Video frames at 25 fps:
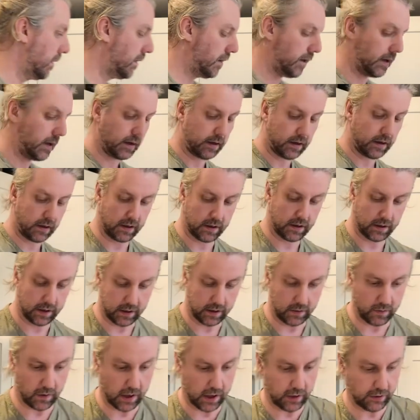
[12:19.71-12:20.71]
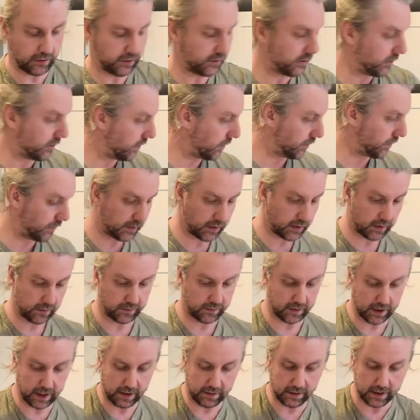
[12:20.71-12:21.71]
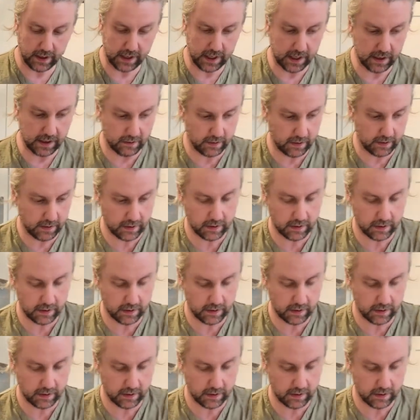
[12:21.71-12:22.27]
That can go in the wash because it's full of flour now.